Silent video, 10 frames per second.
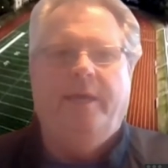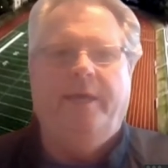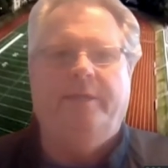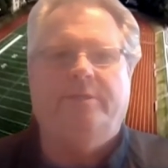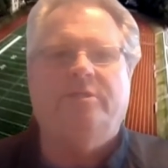
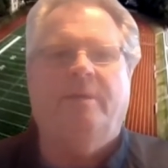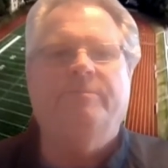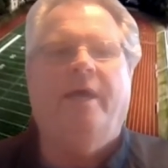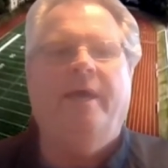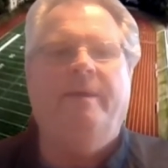It's
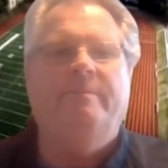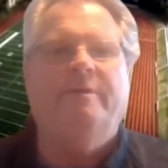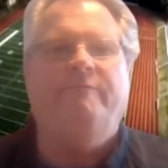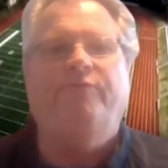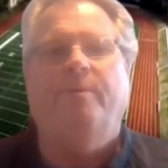sometimes
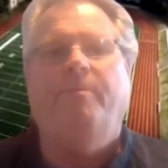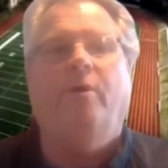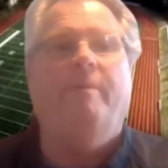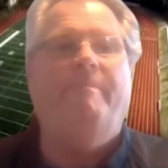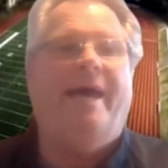in
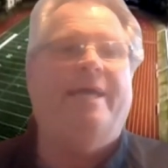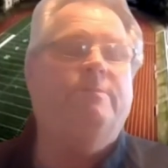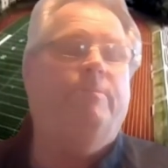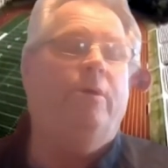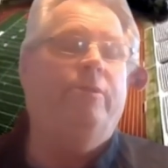football or
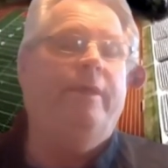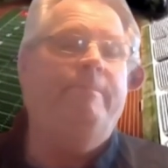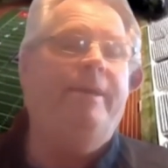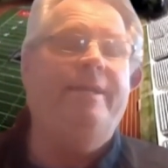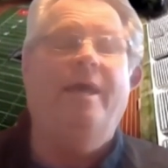basketball, they
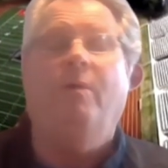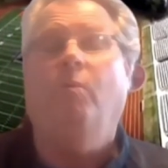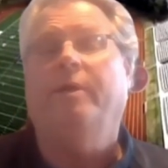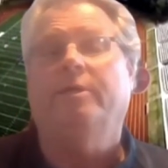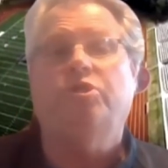may not
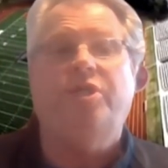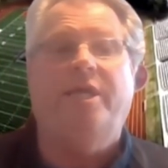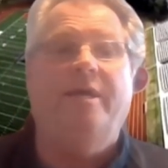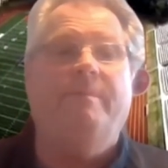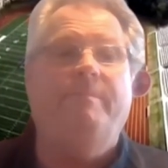want to
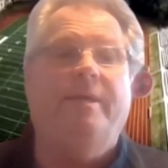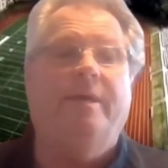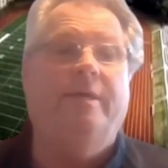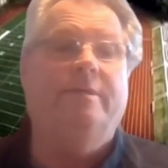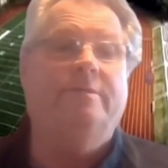share
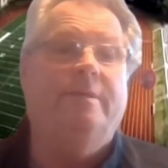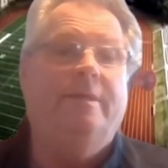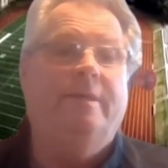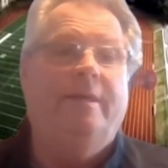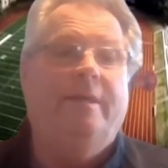because
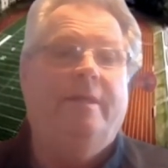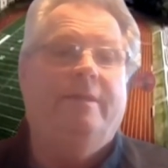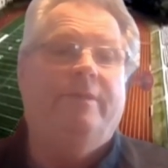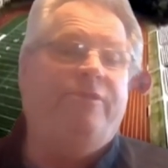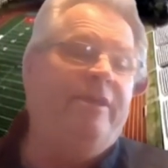
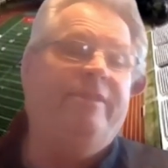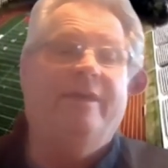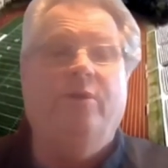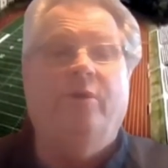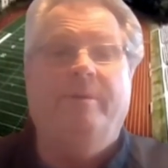they think that
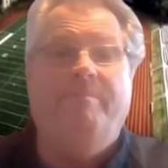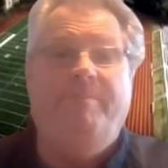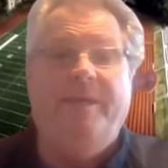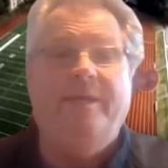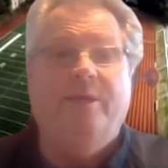you're going to
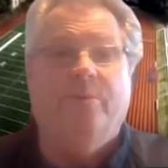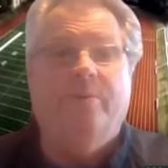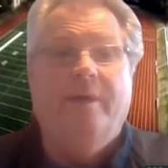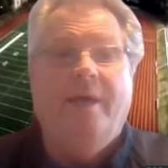beat you.